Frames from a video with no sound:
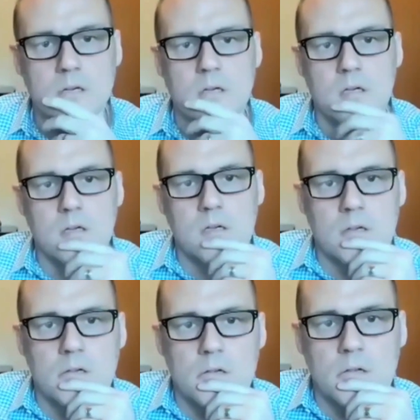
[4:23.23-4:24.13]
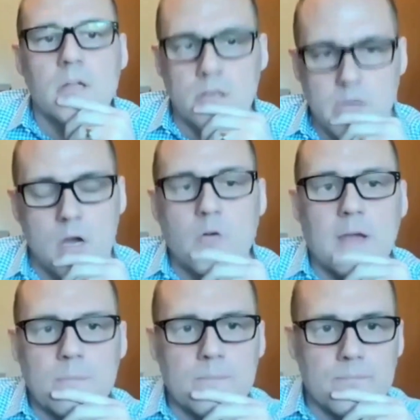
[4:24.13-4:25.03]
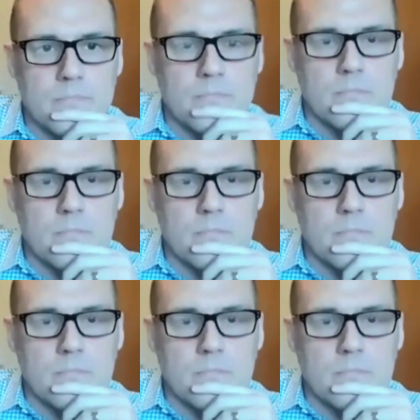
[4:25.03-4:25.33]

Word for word: Right, you can. You can. Okay. Uh, I